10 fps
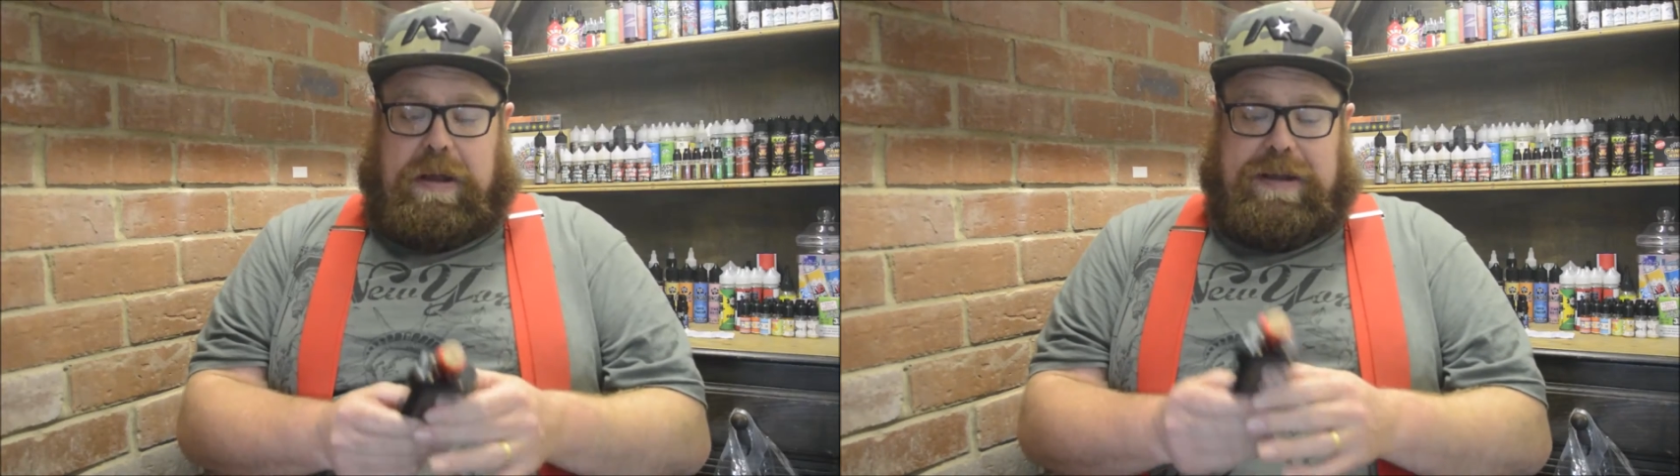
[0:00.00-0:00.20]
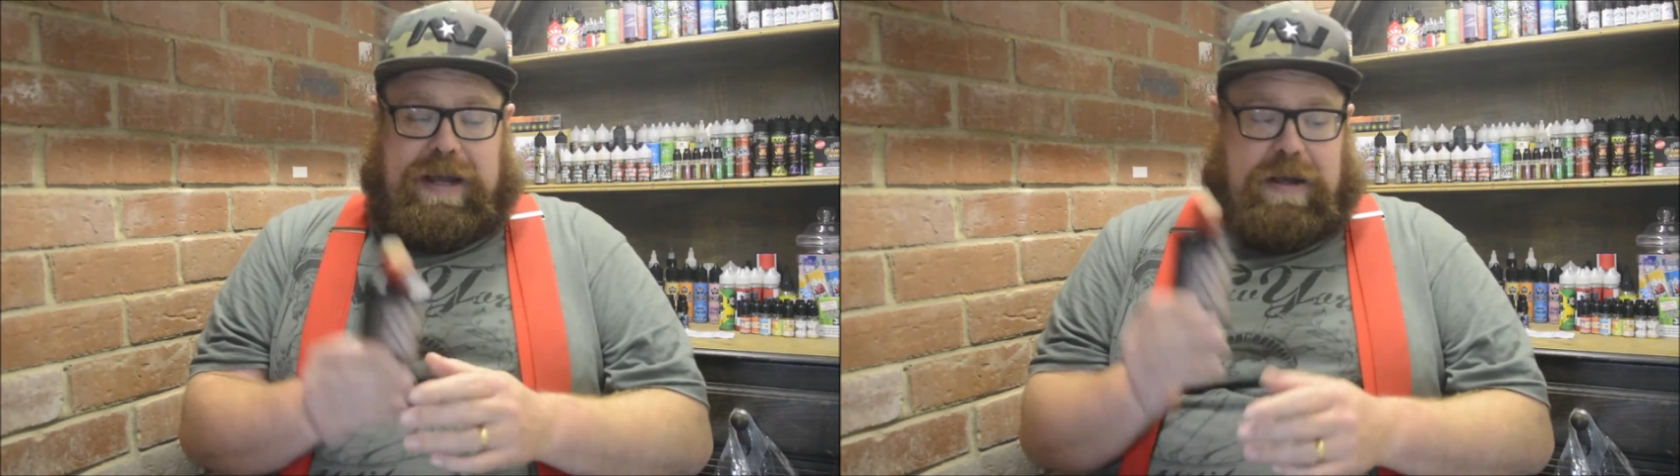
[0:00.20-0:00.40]

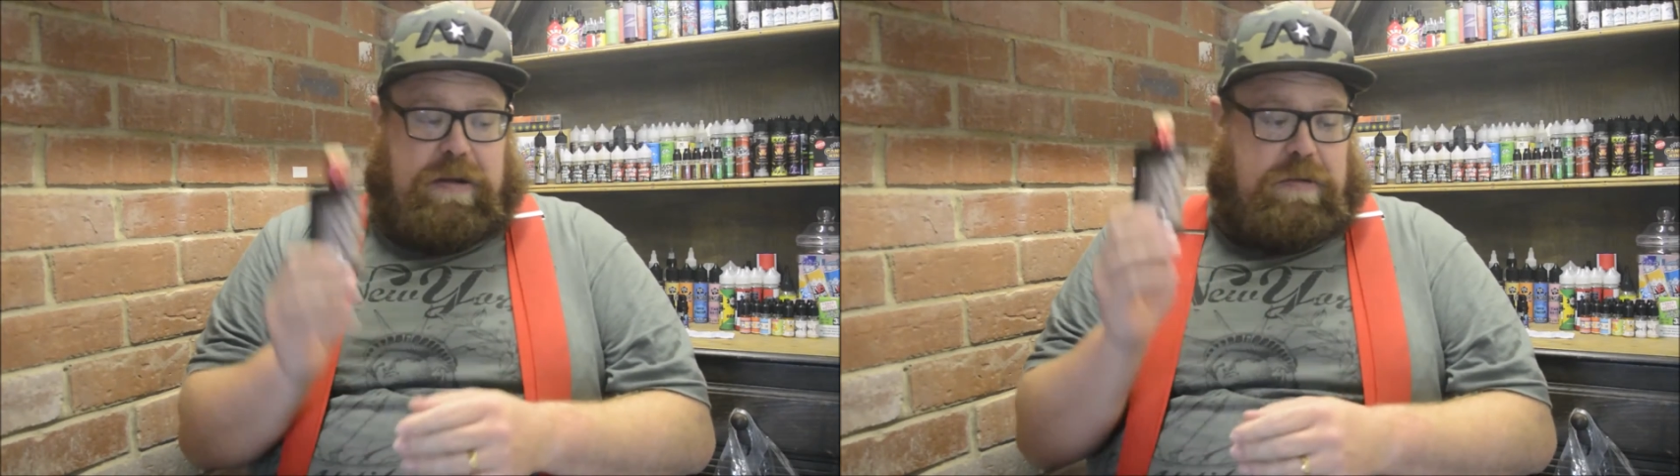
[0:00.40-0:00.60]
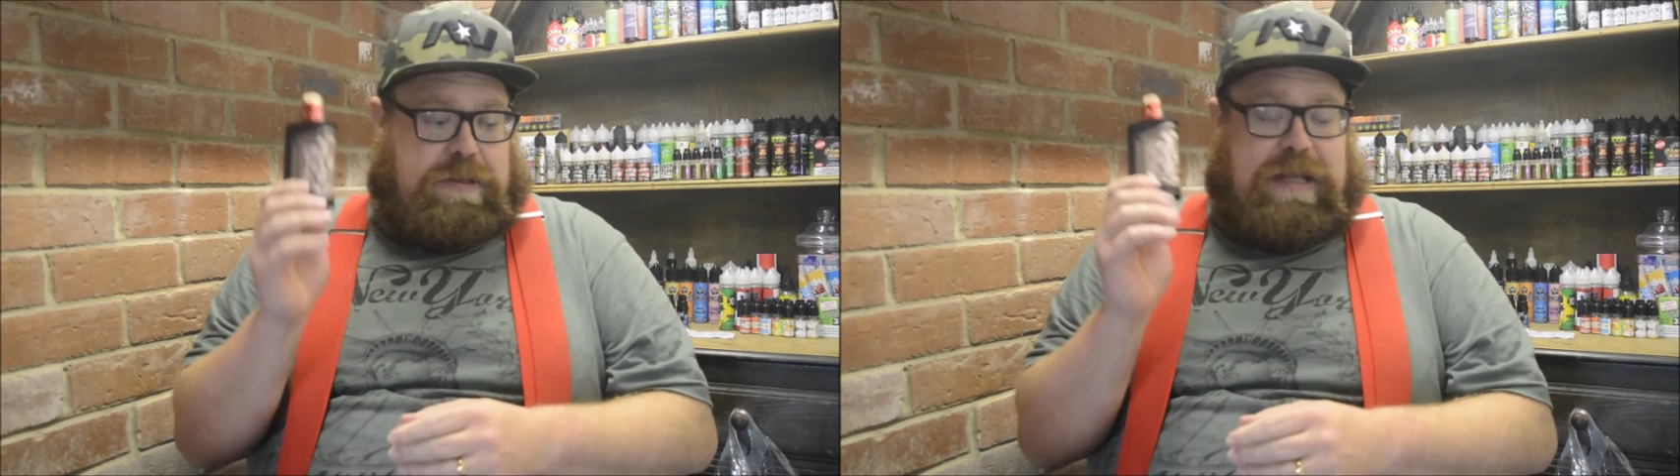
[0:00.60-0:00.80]

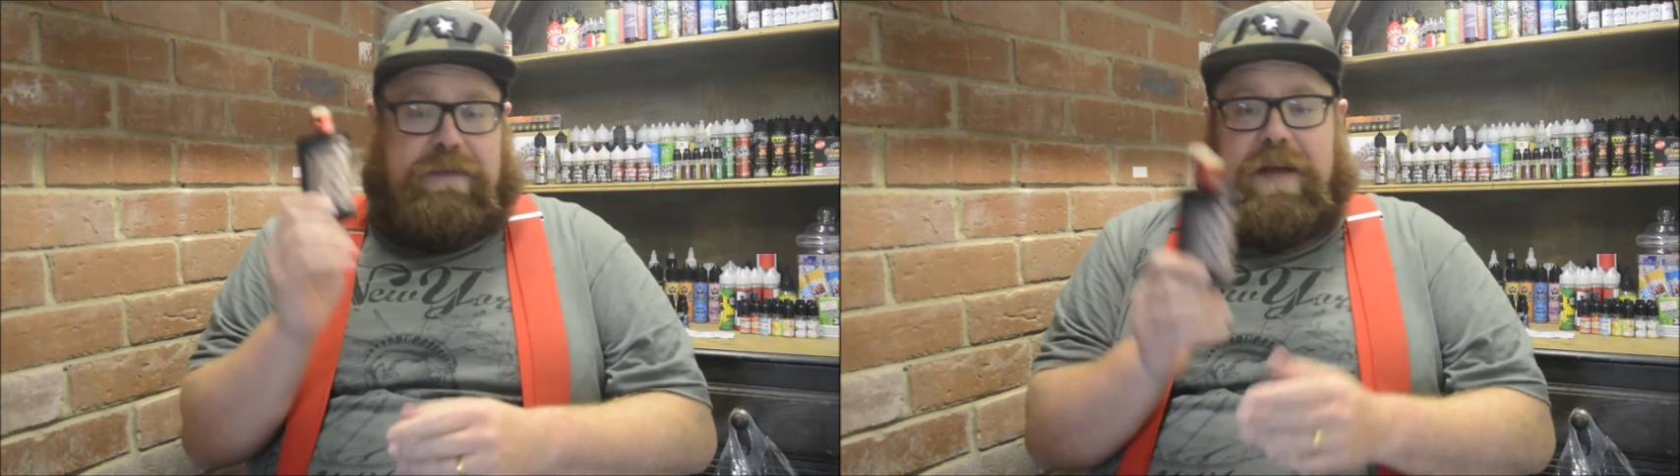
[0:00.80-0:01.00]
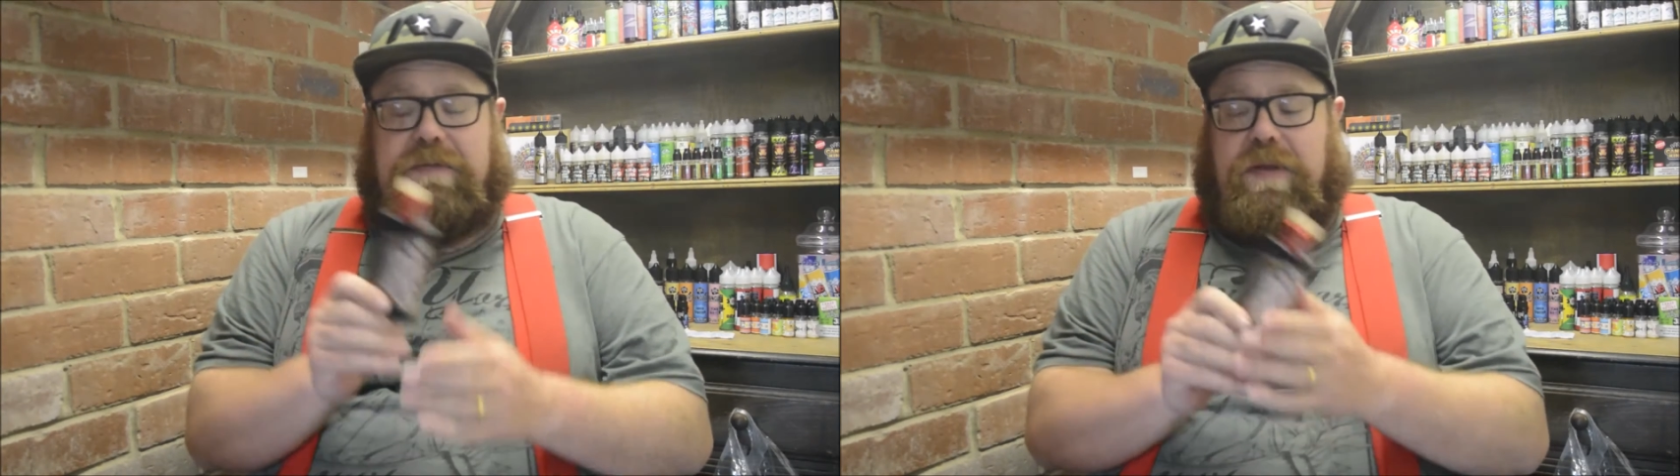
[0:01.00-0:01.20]
Now,
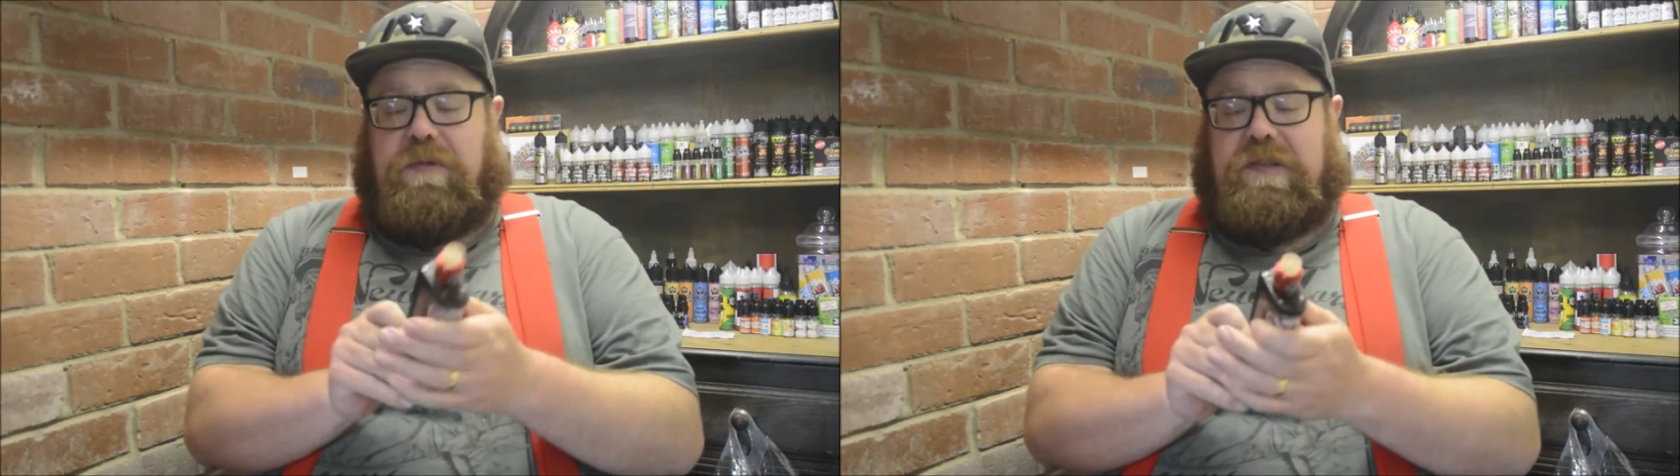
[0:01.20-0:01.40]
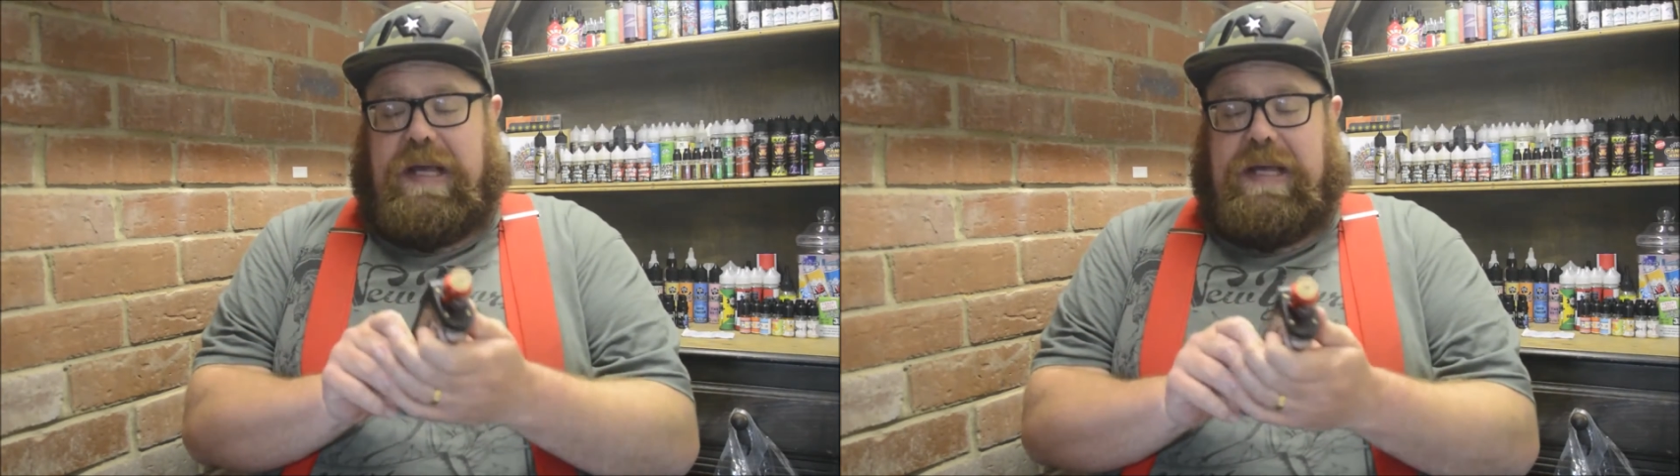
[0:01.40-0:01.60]
Geekvape do
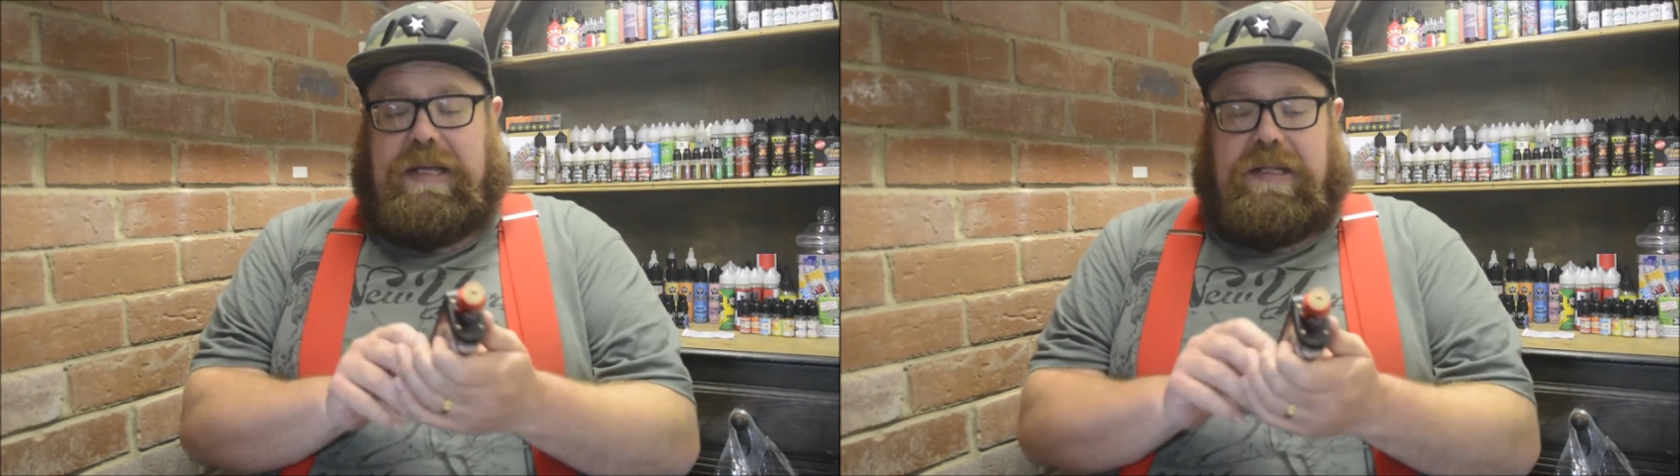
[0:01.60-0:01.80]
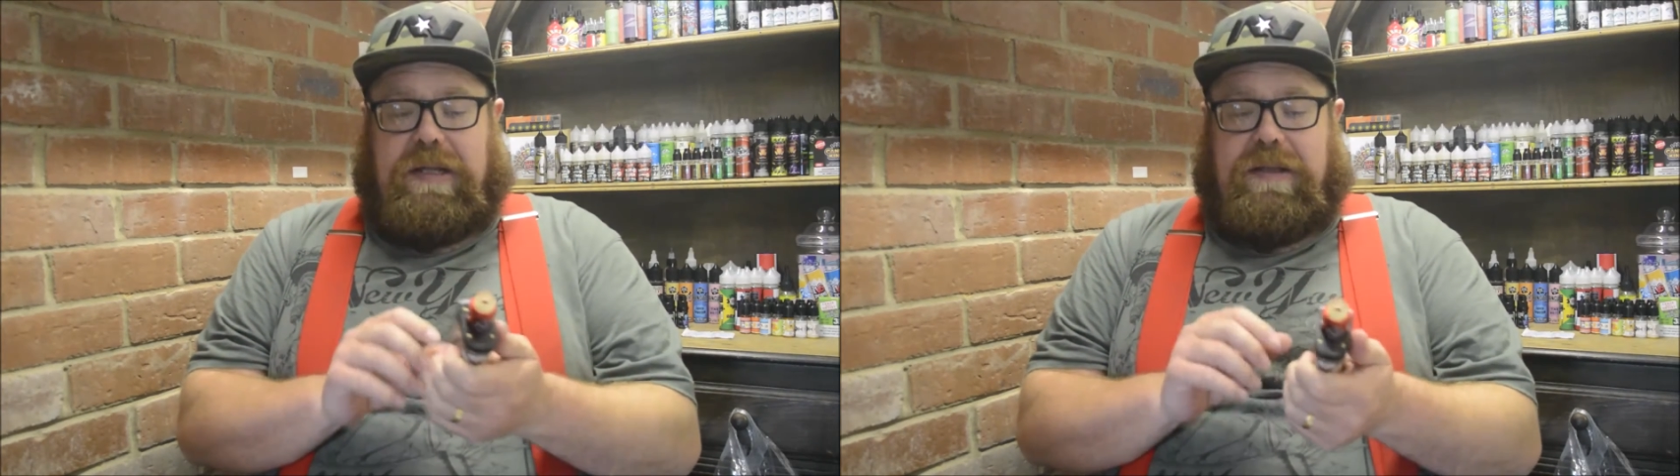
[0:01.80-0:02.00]

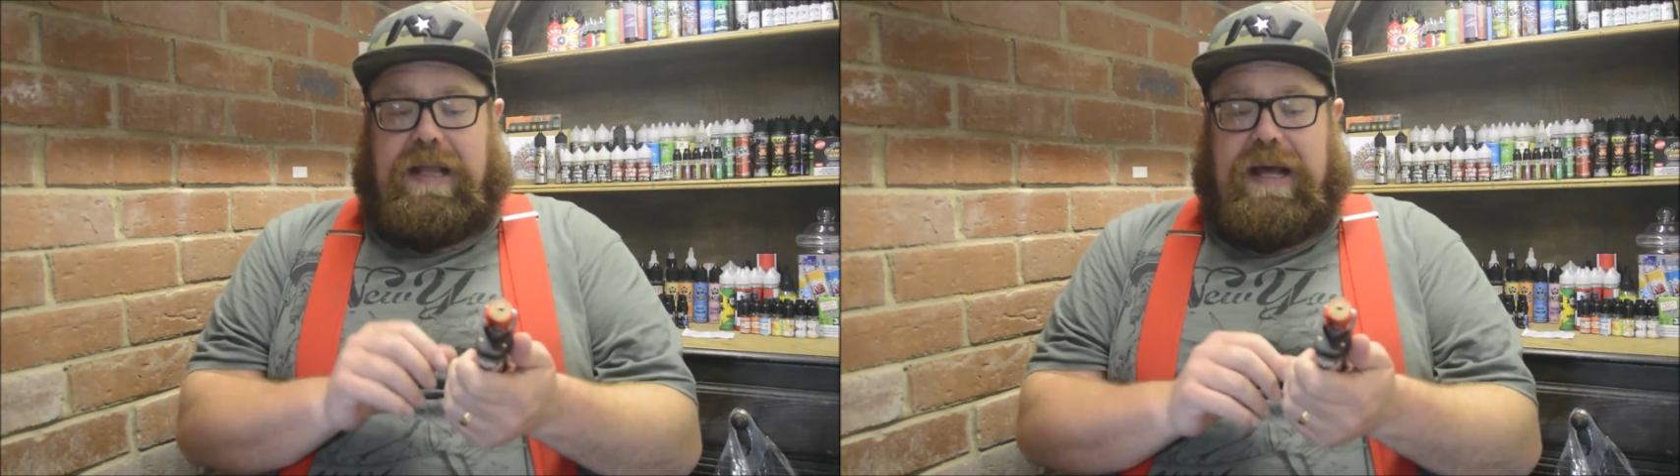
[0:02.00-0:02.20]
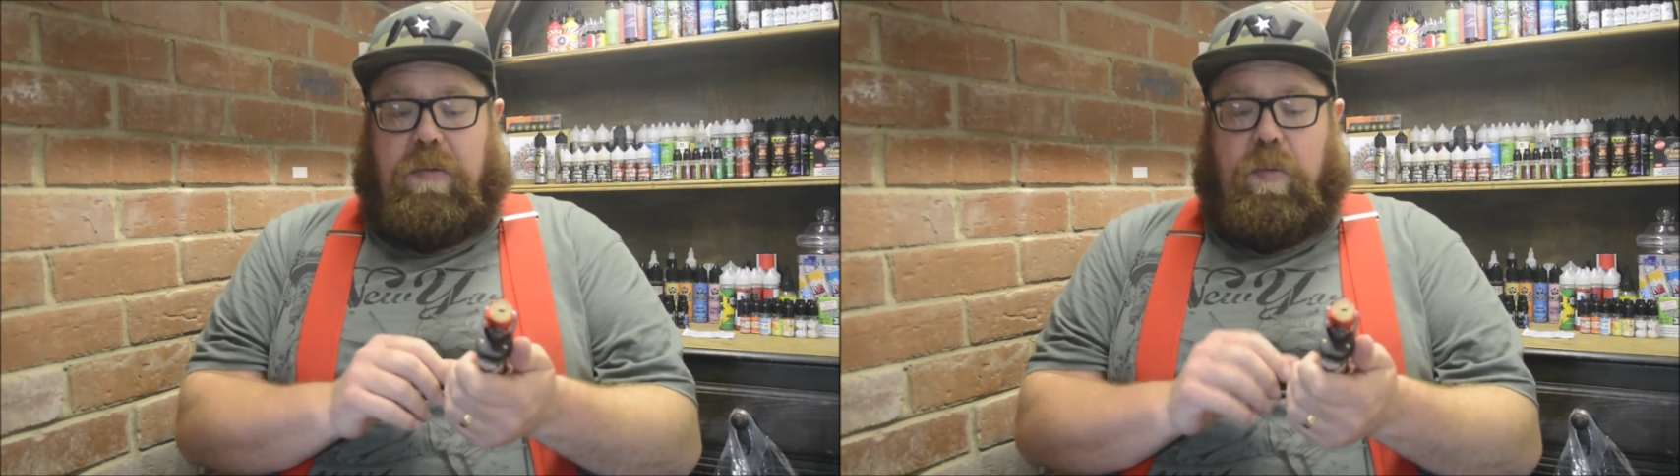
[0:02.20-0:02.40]
say that
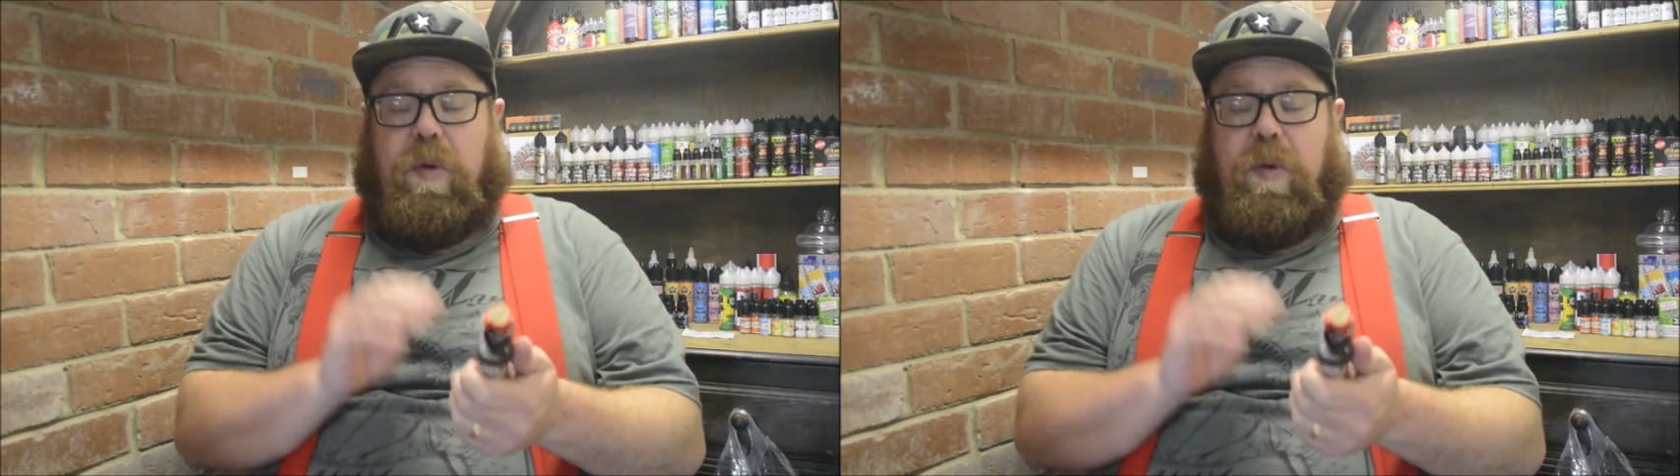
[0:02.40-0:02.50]
that